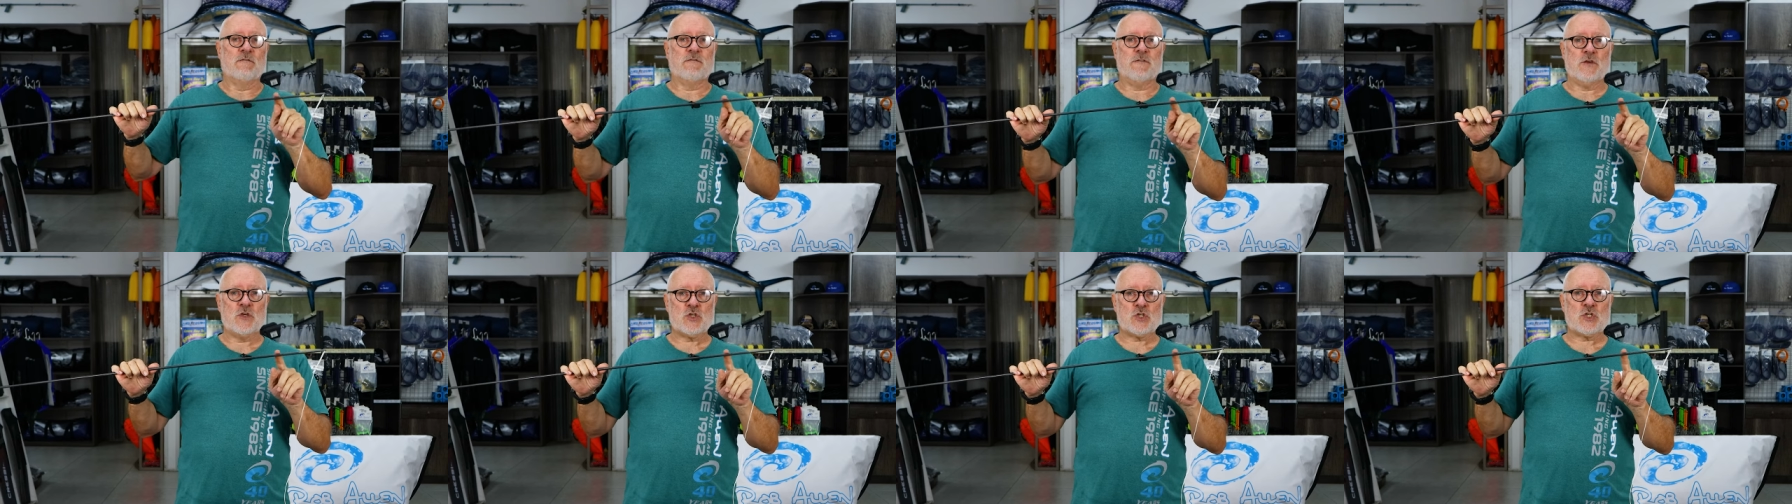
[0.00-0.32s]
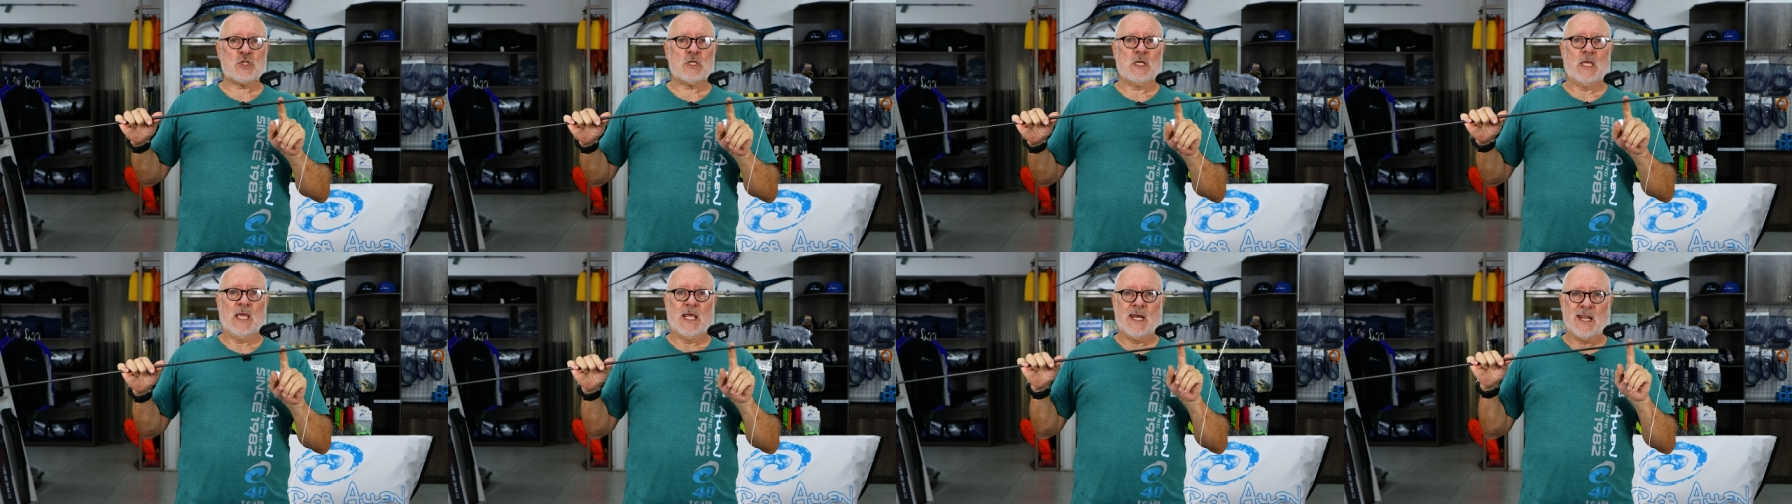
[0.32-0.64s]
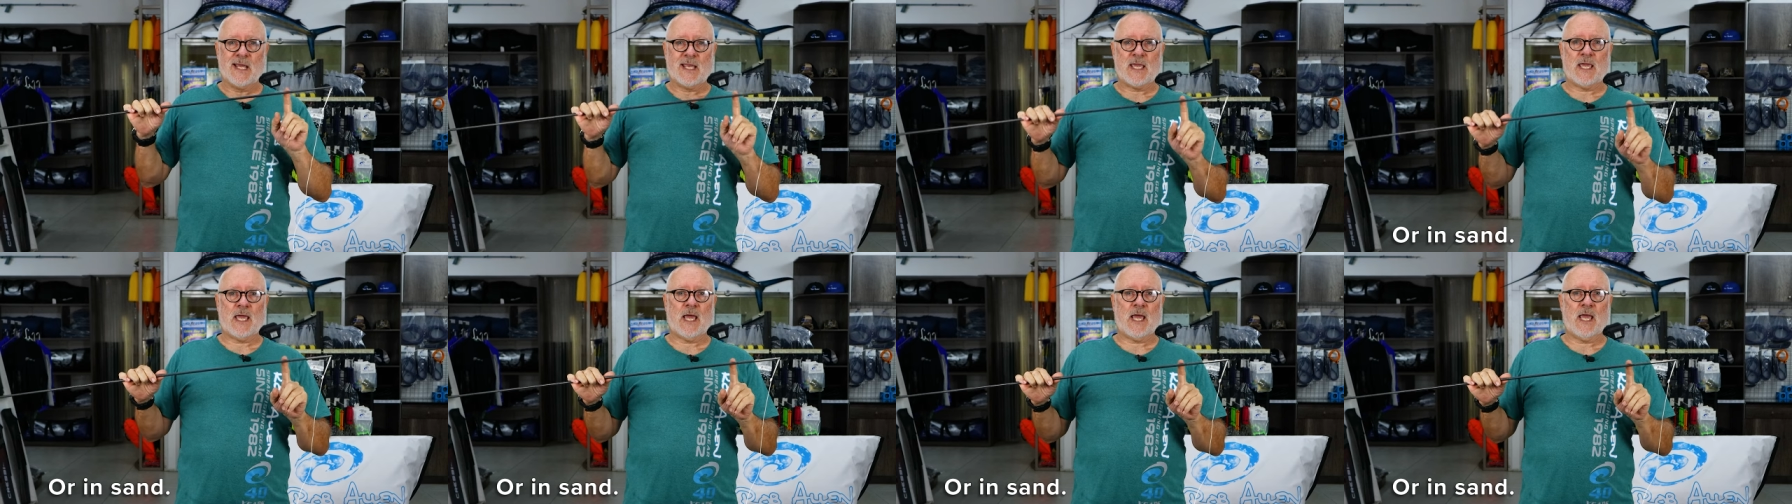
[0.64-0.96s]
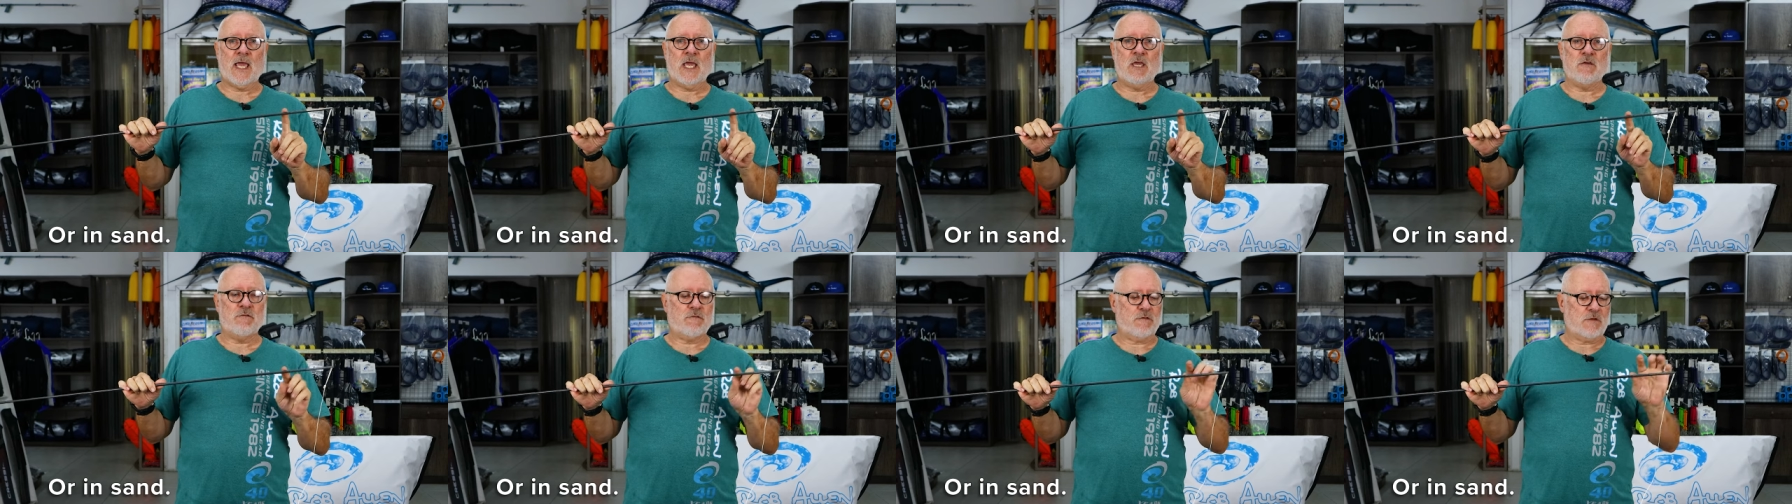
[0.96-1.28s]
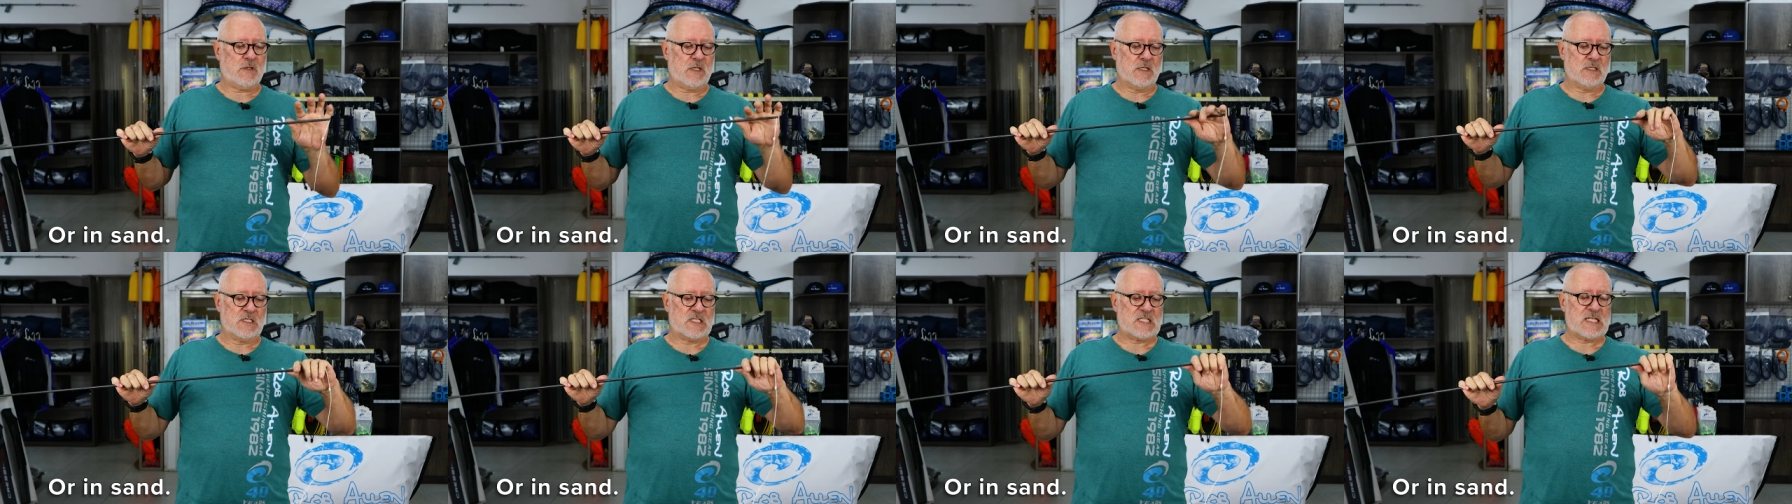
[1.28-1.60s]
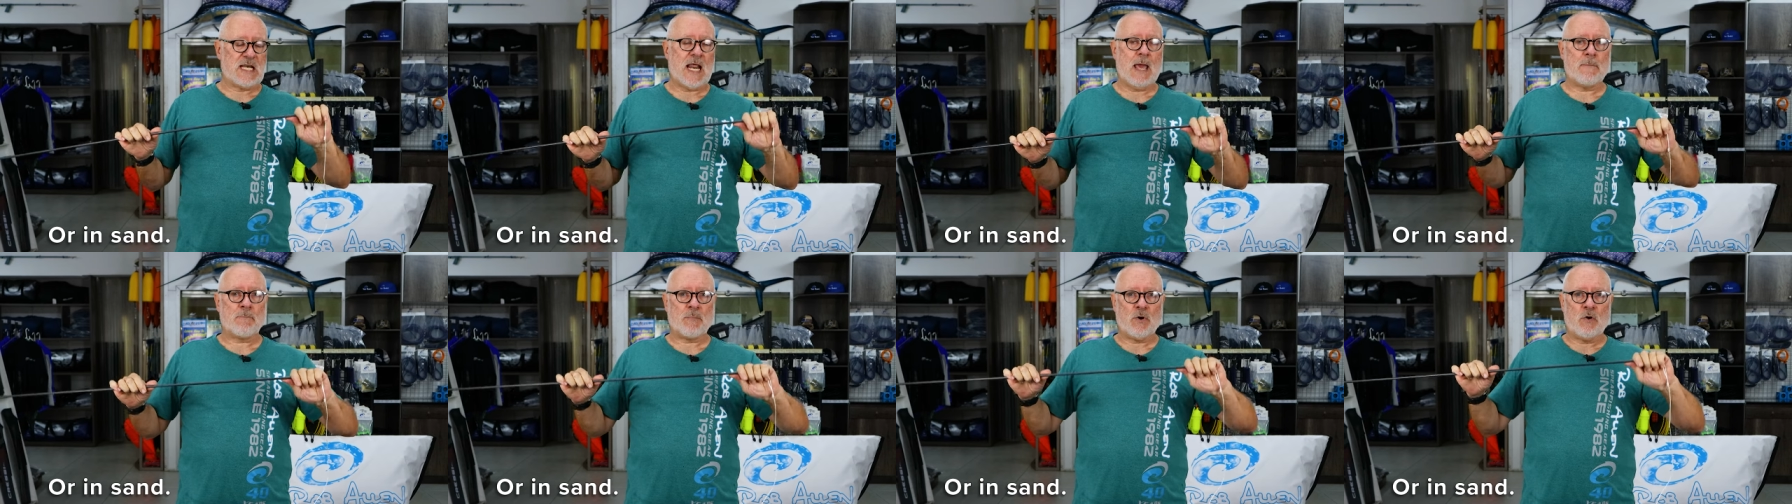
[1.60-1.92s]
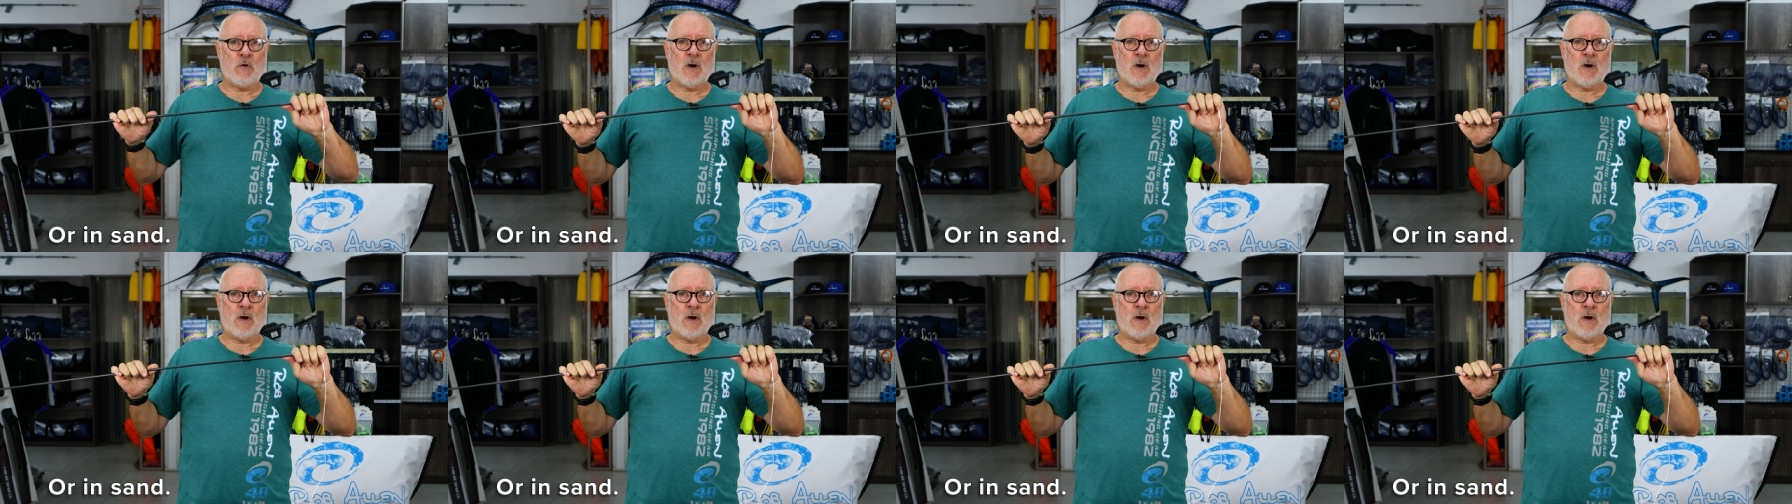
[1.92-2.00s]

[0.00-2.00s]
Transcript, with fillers: fish in a cave can slap